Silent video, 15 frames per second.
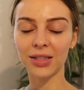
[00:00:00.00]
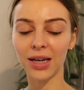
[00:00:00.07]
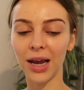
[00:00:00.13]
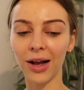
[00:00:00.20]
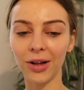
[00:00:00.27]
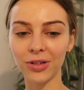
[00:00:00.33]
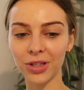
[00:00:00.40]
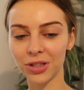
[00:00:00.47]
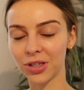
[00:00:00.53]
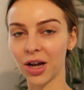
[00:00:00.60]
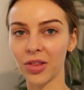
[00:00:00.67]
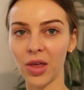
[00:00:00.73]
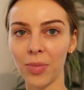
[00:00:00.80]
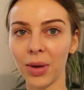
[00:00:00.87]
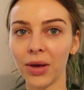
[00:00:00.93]
Nails, it's
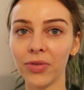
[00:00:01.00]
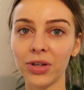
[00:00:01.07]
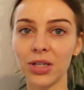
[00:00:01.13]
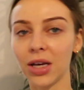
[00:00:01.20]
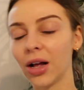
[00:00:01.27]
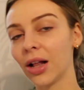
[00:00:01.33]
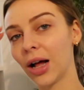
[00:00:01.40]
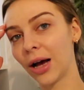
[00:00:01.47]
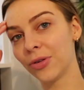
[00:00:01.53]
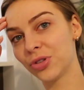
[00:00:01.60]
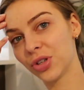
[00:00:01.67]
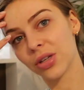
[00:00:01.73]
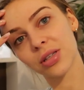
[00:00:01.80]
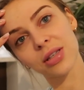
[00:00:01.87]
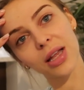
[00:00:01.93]
not that big of a deal. I was
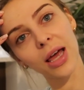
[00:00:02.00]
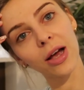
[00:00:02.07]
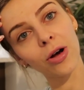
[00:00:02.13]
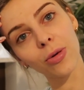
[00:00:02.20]
just like,